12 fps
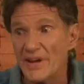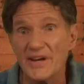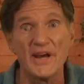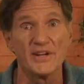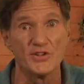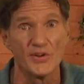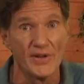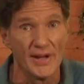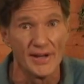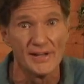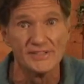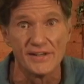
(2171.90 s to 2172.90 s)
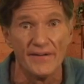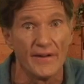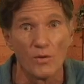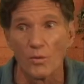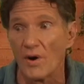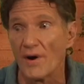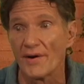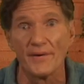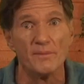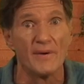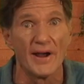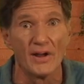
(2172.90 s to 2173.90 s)
he takes the kids and they walk a
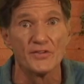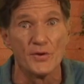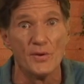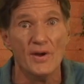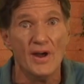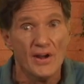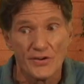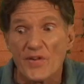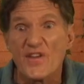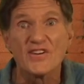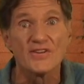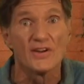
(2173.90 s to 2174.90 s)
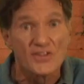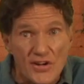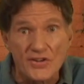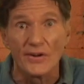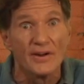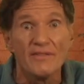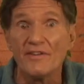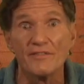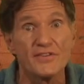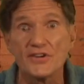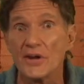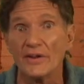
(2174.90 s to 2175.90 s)
mile to this assisted living
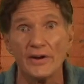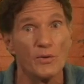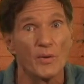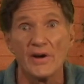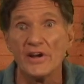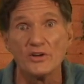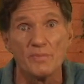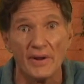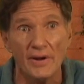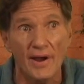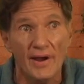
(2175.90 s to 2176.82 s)
facility where he's been